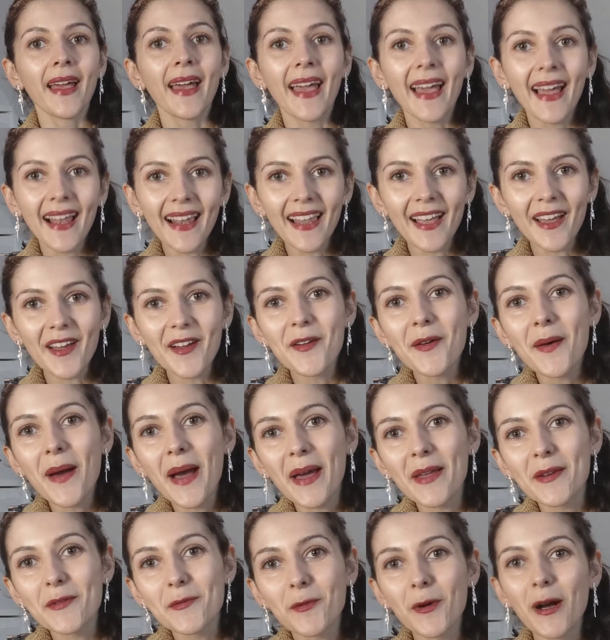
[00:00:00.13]
Hello
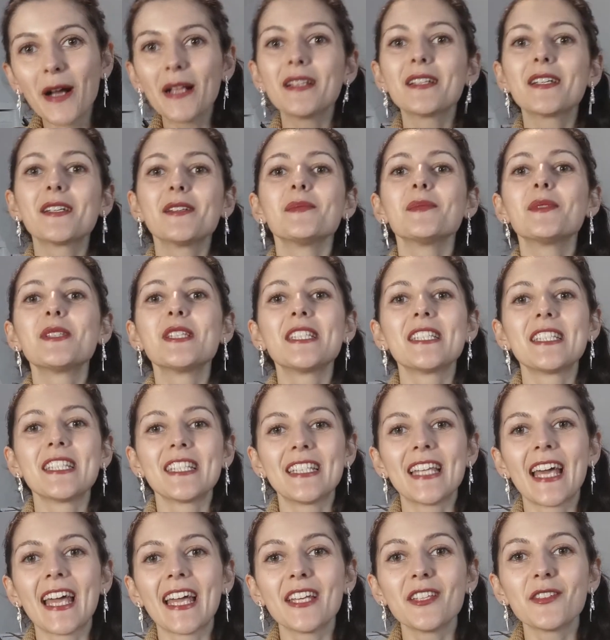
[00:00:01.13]
and welcome to
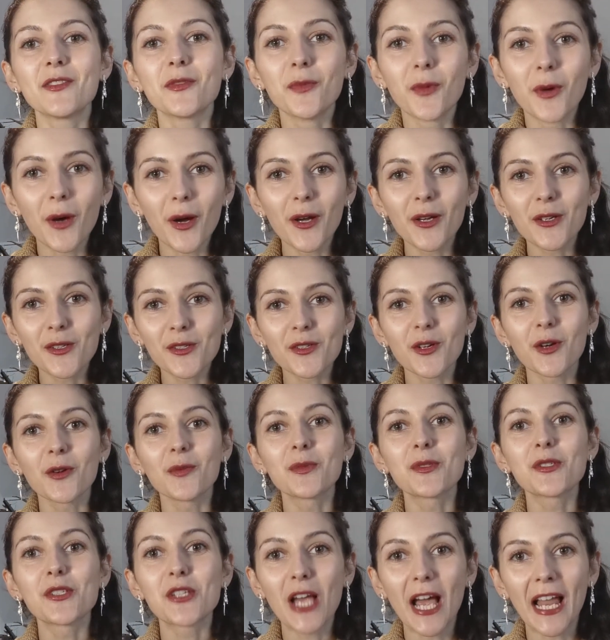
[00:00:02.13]
today's
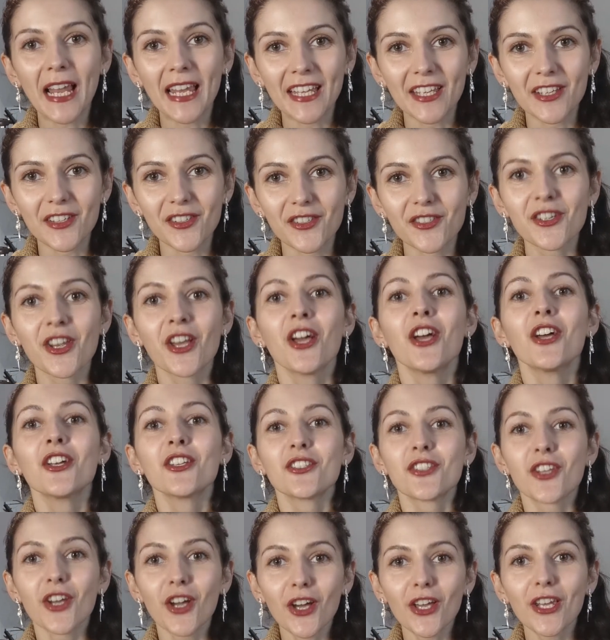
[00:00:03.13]
workshop challenge,
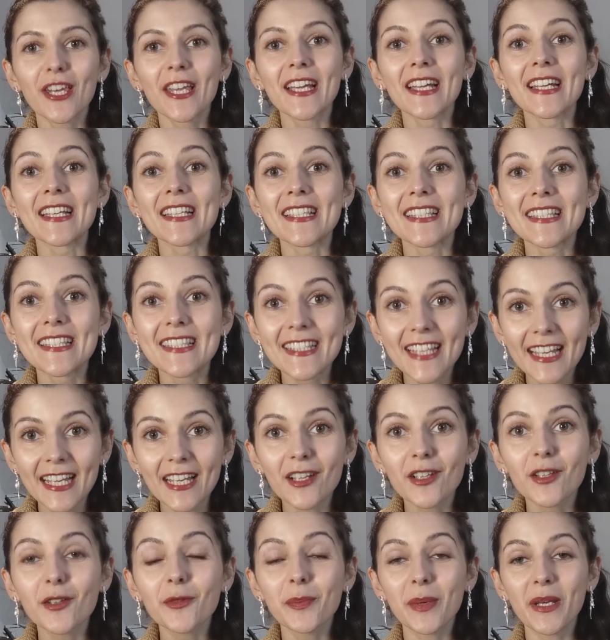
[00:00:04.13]
turning a
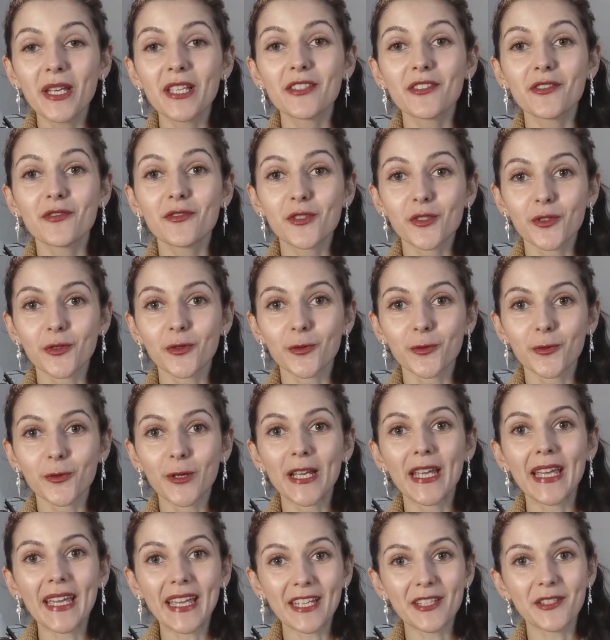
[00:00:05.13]
single piece of
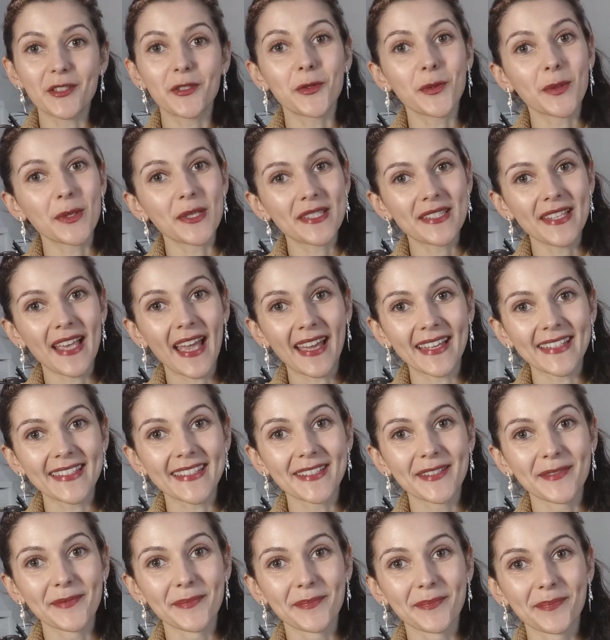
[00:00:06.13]
jewellery into a set.
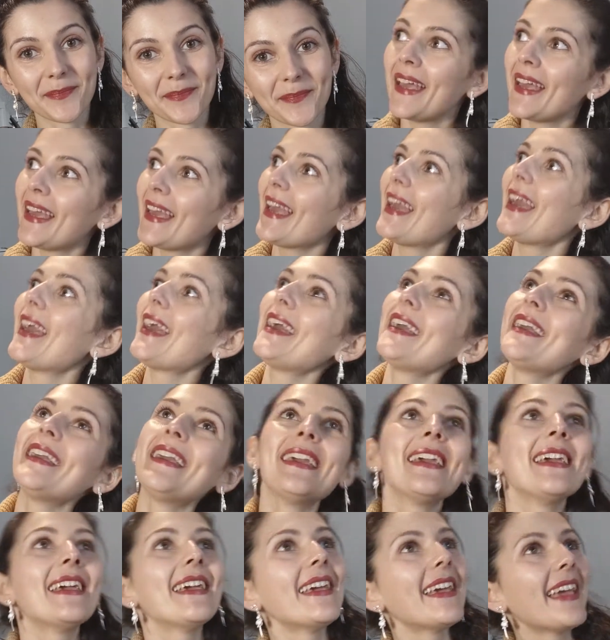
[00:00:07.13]
Hear
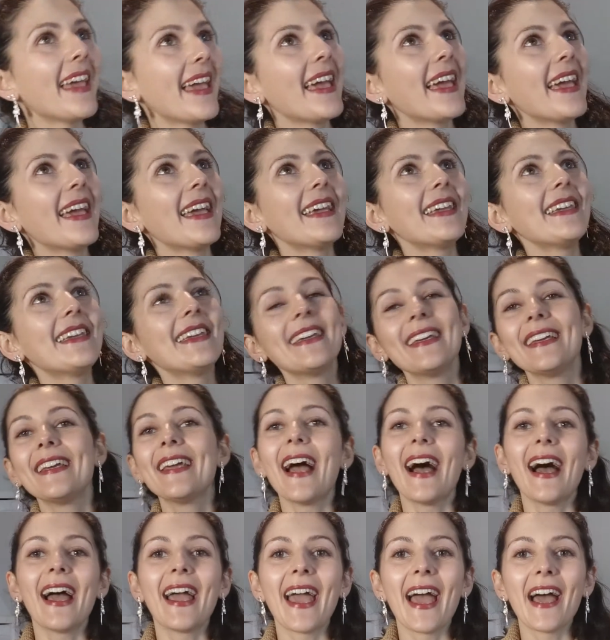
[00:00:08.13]
ye,
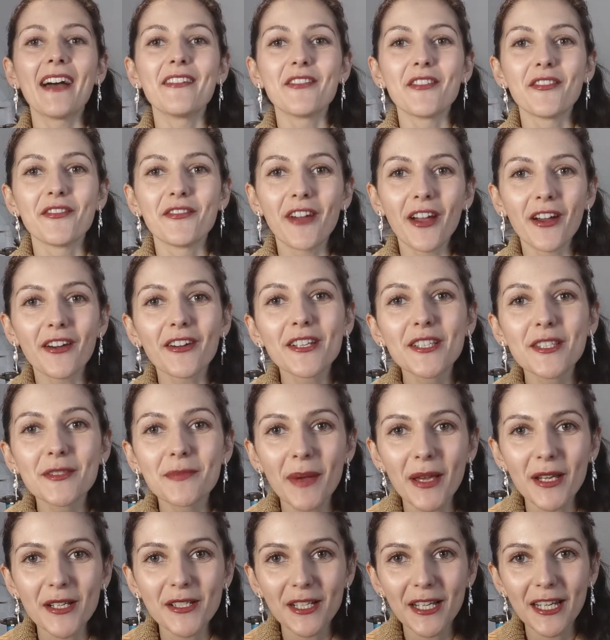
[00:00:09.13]
I have a very
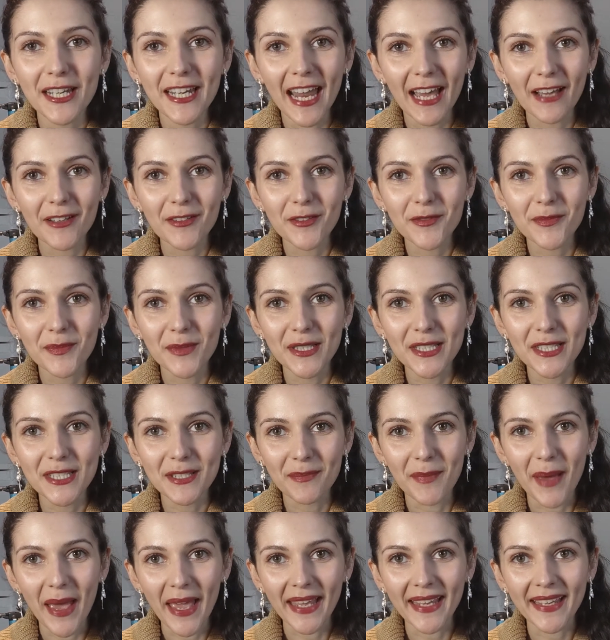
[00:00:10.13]
special announcement
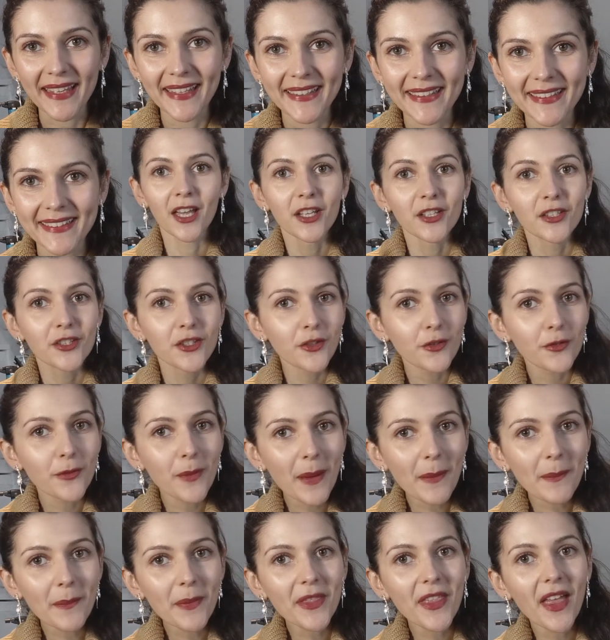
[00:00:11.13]
to make. Do you
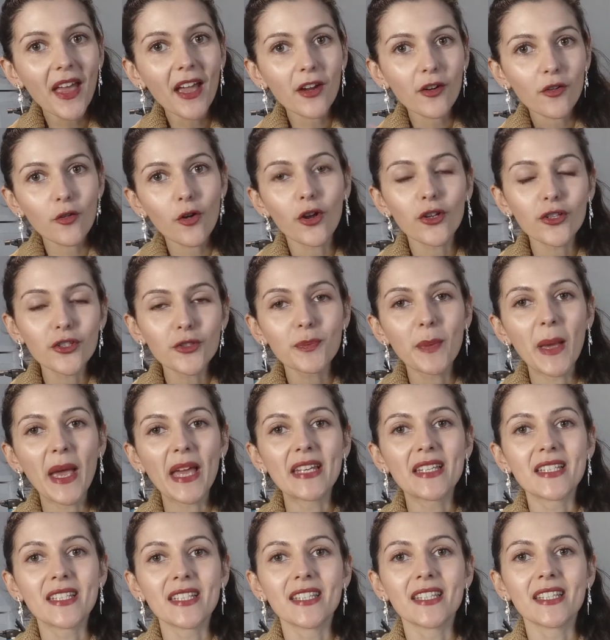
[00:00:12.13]
remember that cross
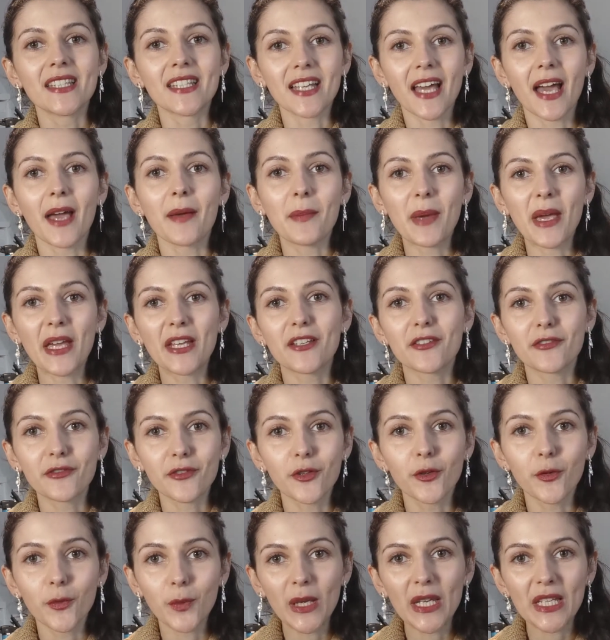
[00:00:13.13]
pendant that I made a
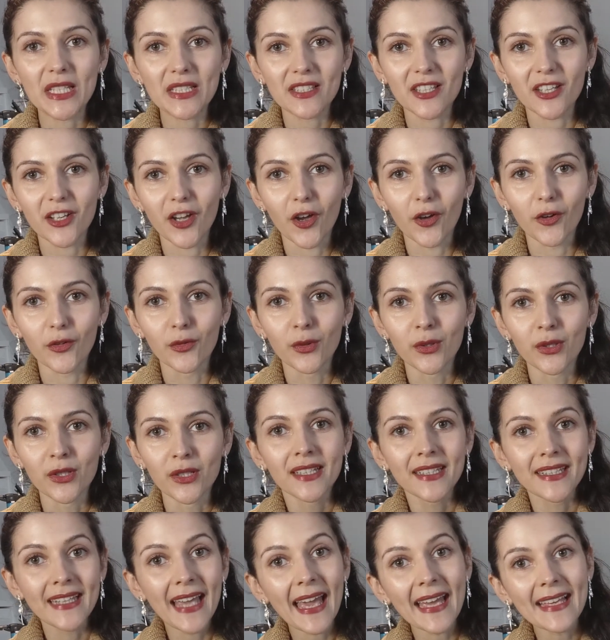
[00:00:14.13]
few weeks ago?
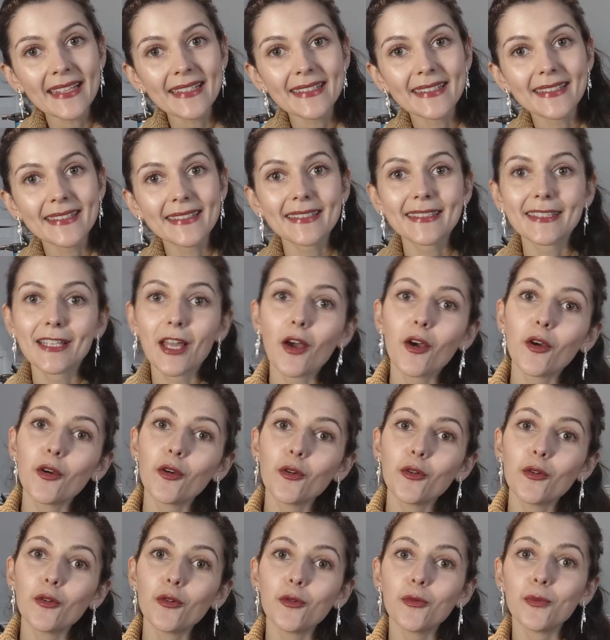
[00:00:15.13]
Yes,
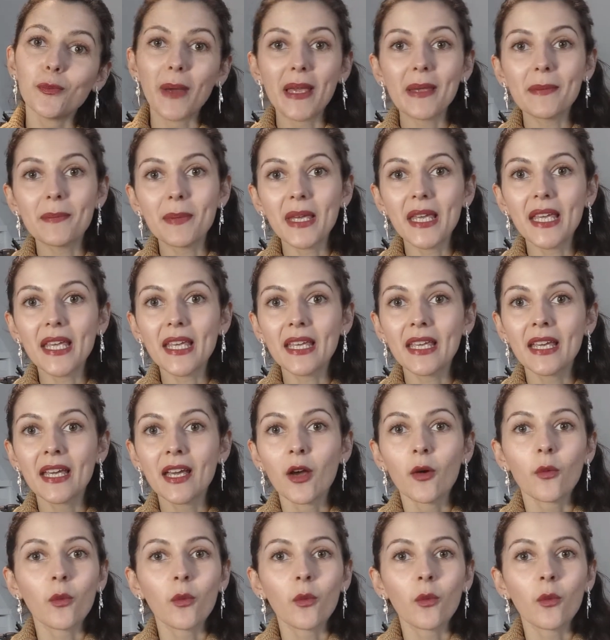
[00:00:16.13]
no, maybe?